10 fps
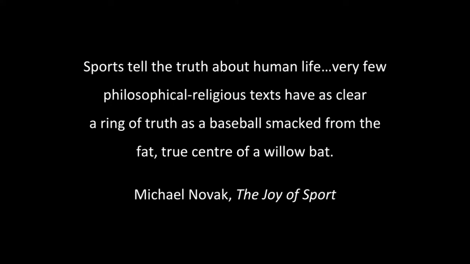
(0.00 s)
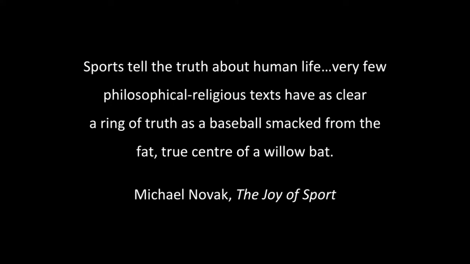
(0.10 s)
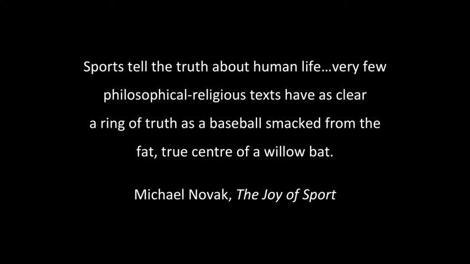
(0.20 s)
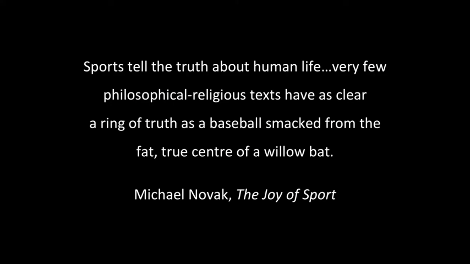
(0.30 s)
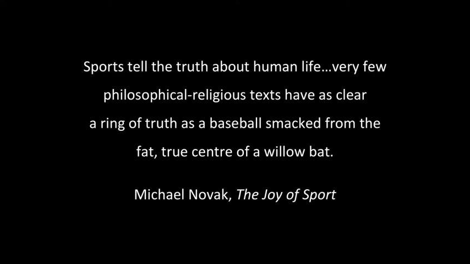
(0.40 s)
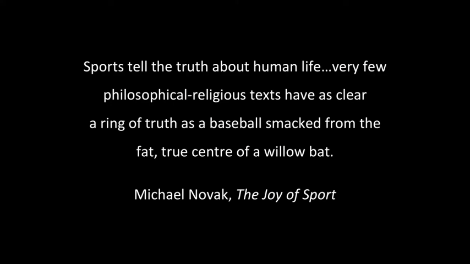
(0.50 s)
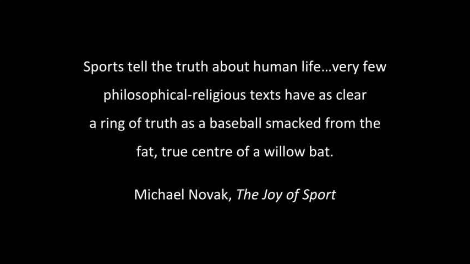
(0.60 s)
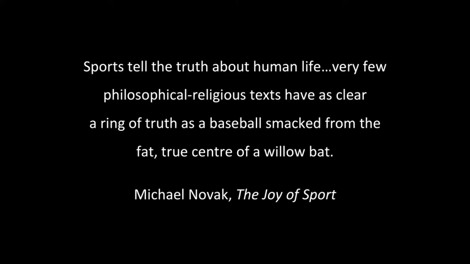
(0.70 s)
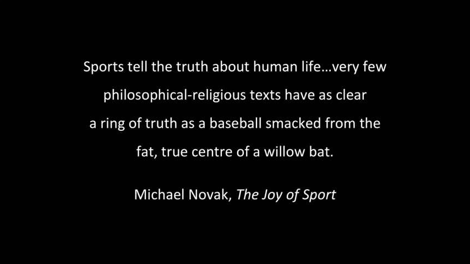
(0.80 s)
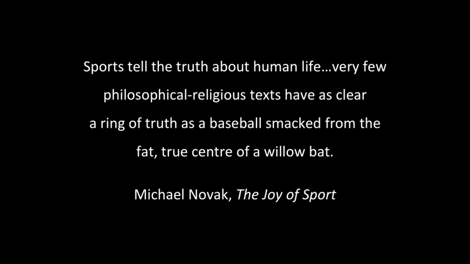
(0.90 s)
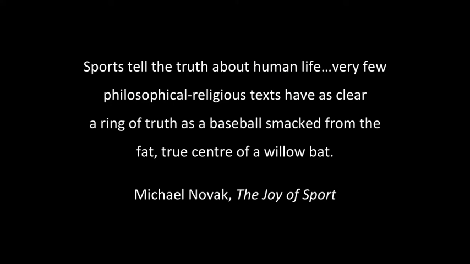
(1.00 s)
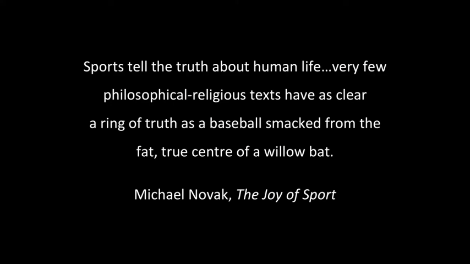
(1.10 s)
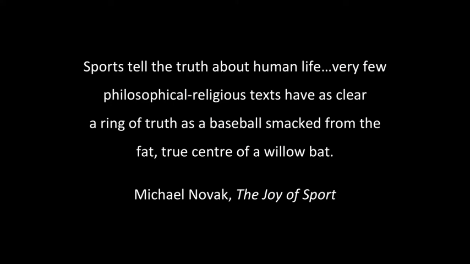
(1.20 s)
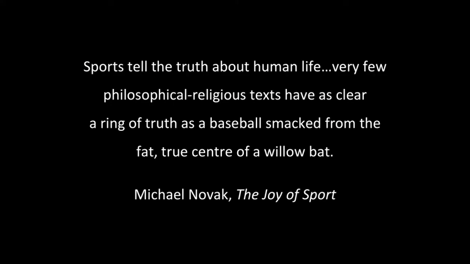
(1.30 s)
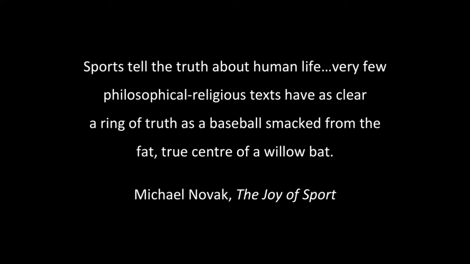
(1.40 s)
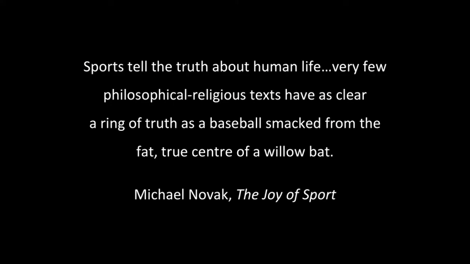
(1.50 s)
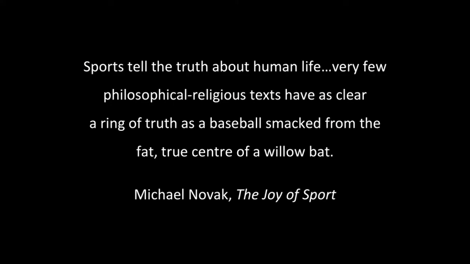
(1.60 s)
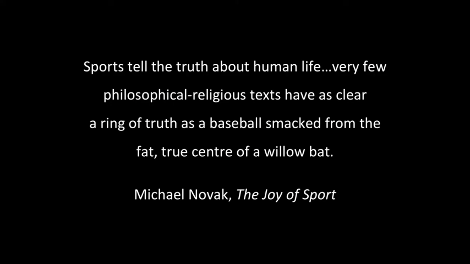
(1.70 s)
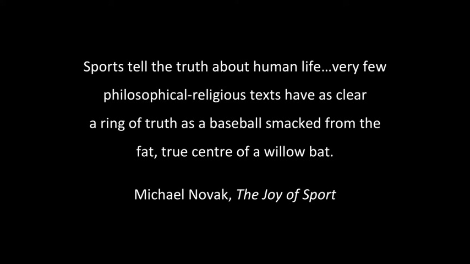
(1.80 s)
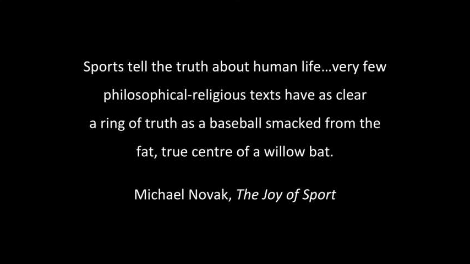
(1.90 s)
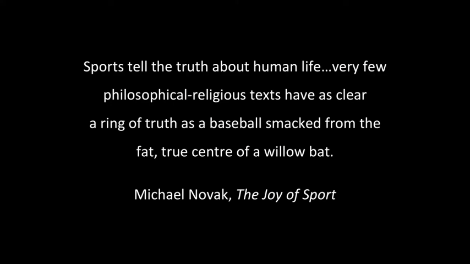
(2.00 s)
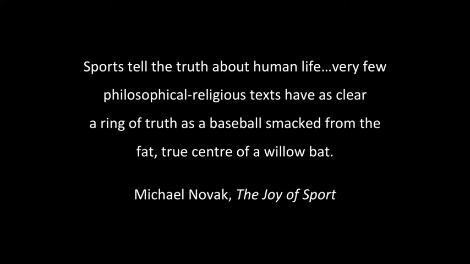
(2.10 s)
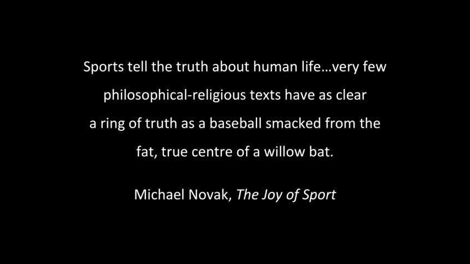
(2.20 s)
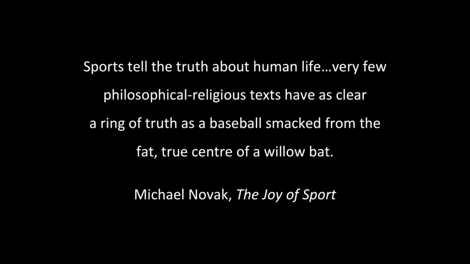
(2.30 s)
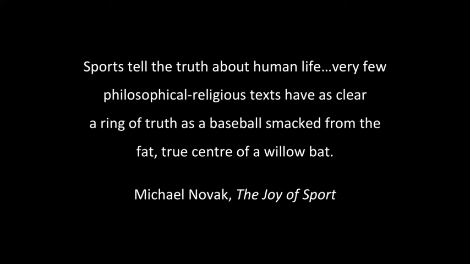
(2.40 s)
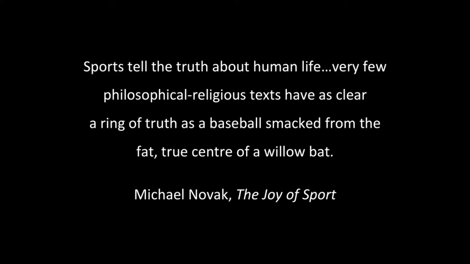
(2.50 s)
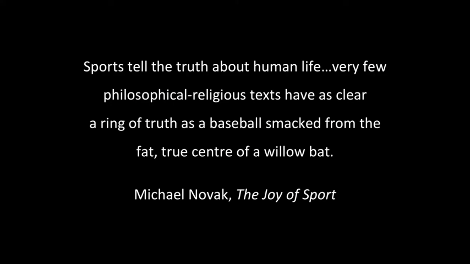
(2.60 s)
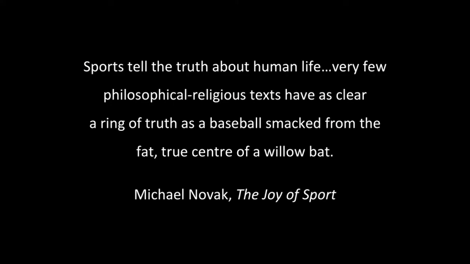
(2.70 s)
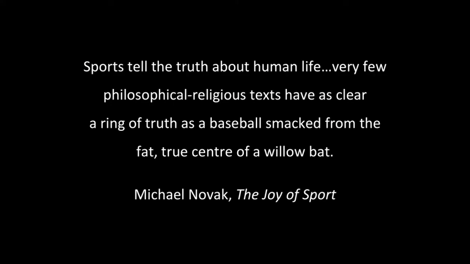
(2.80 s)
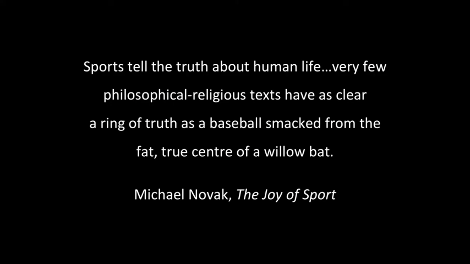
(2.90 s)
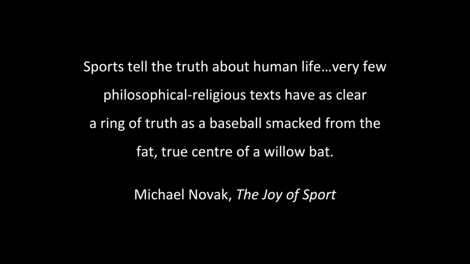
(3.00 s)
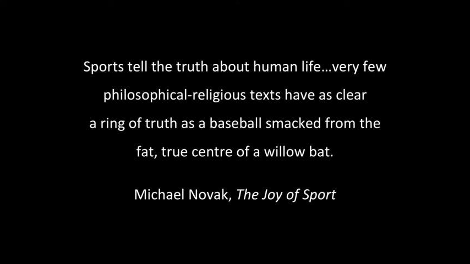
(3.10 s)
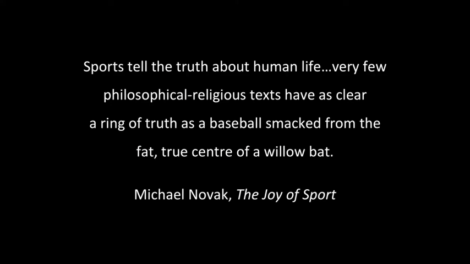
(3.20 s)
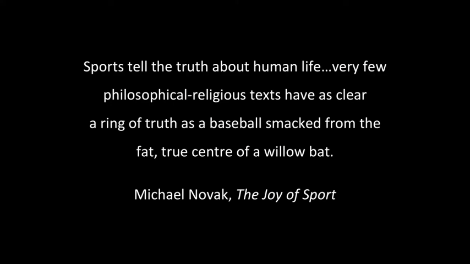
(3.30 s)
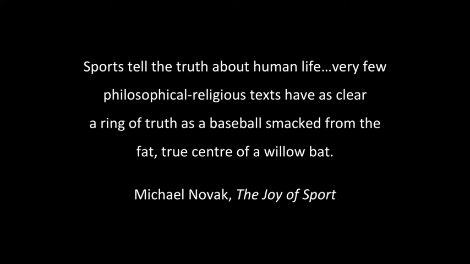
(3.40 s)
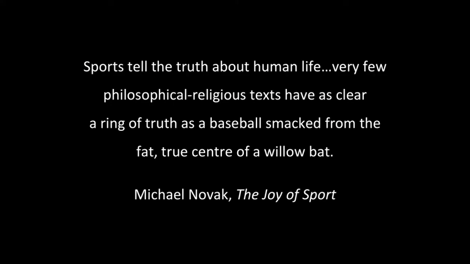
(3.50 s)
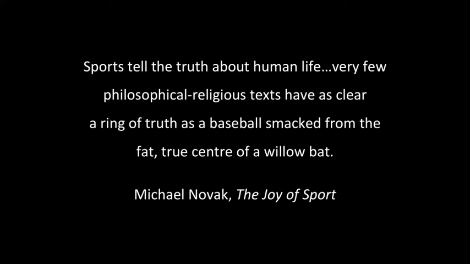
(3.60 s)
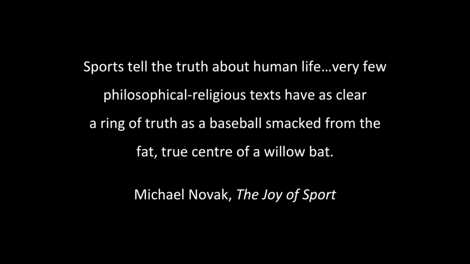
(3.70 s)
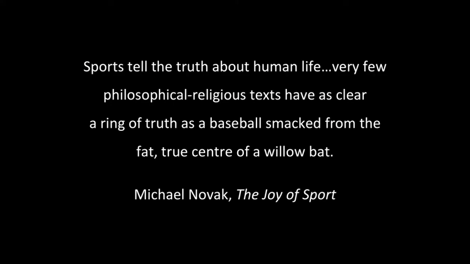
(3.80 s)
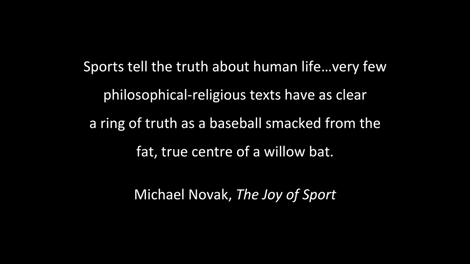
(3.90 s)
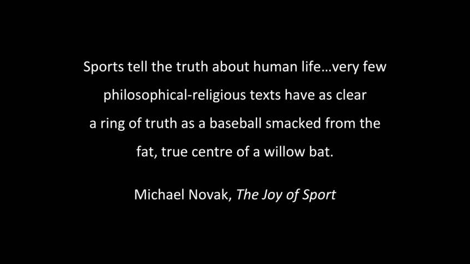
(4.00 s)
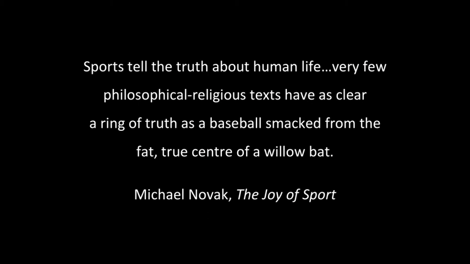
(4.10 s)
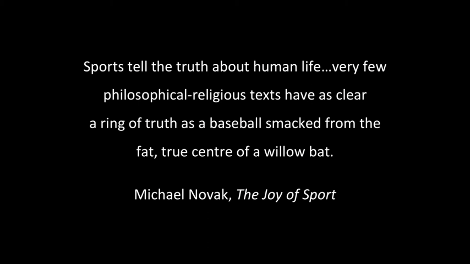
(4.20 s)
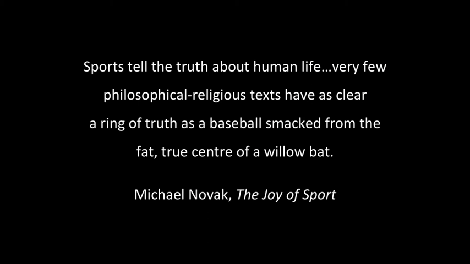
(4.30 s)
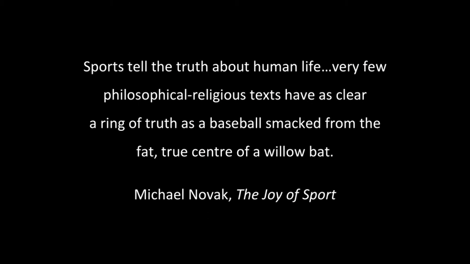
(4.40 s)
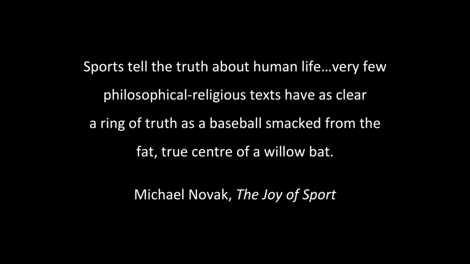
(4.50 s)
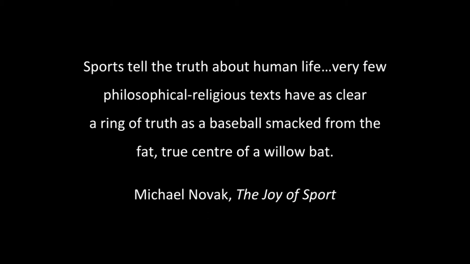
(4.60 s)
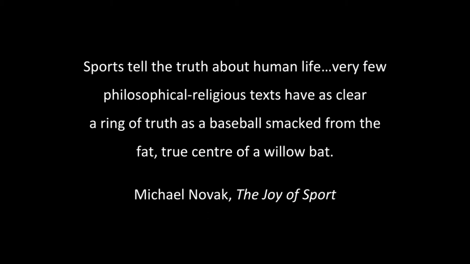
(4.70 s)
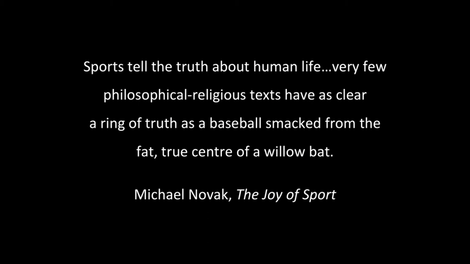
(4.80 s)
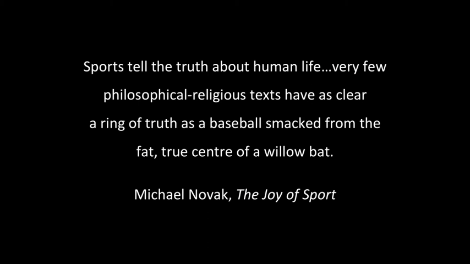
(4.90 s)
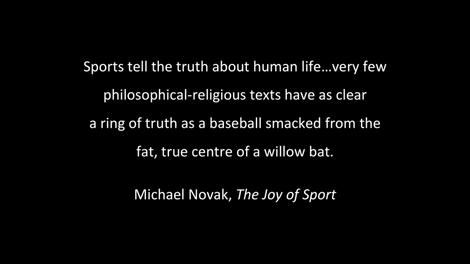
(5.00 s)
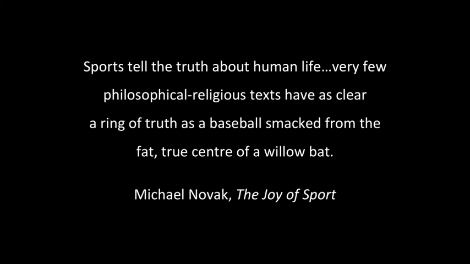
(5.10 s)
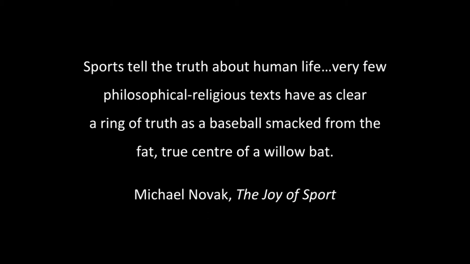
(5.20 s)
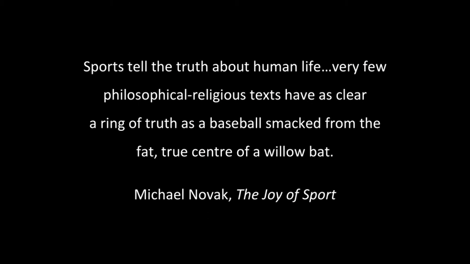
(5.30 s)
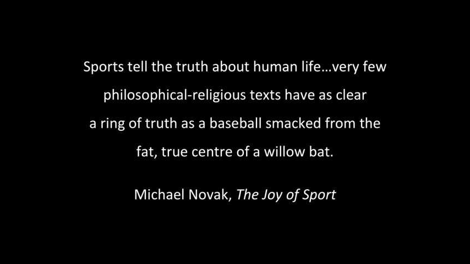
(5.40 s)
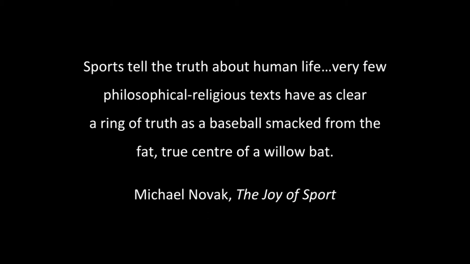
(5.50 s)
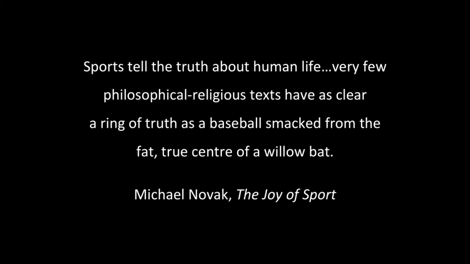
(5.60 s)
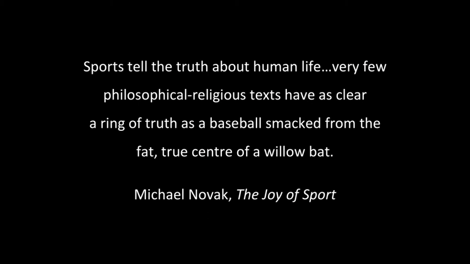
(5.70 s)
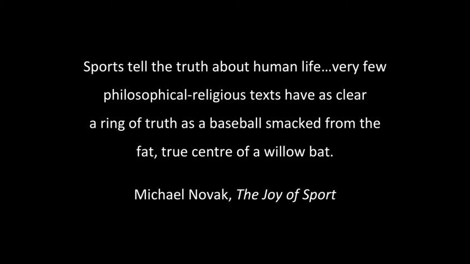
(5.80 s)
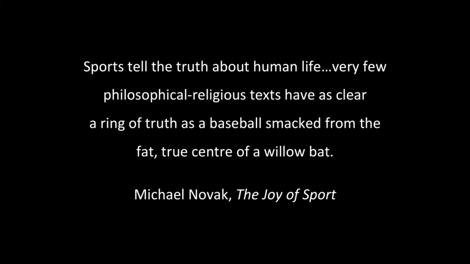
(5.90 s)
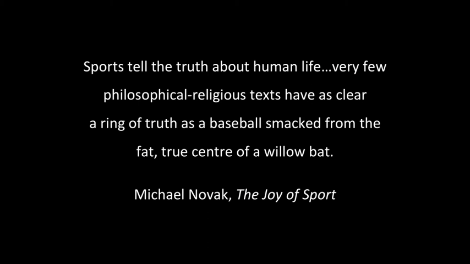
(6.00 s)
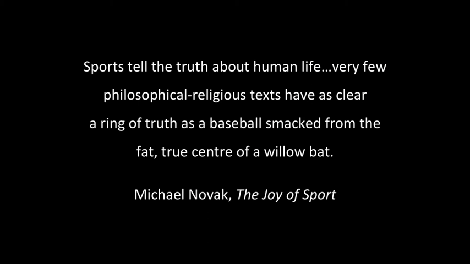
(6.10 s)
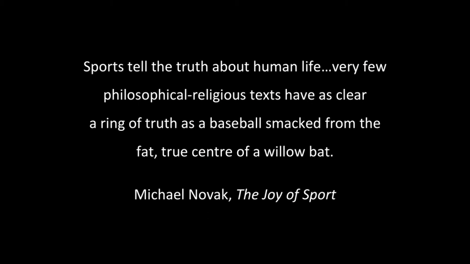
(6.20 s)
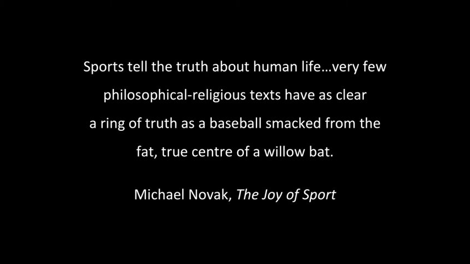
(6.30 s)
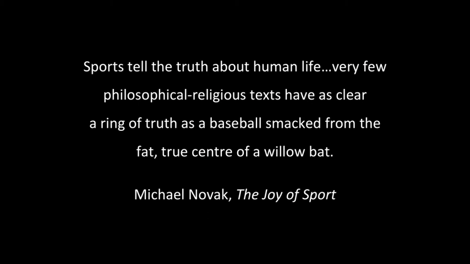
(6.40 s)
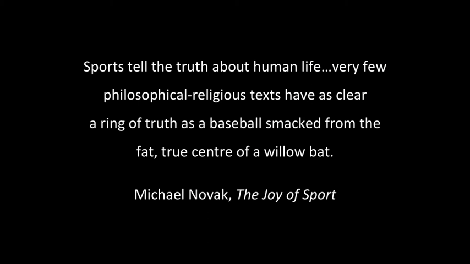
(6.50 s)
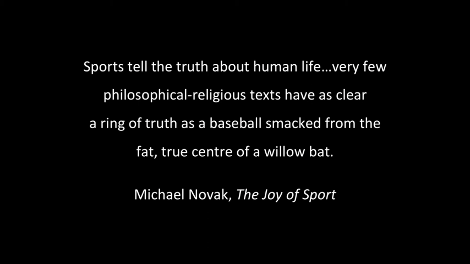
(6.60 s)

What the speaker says: (no speaker visible)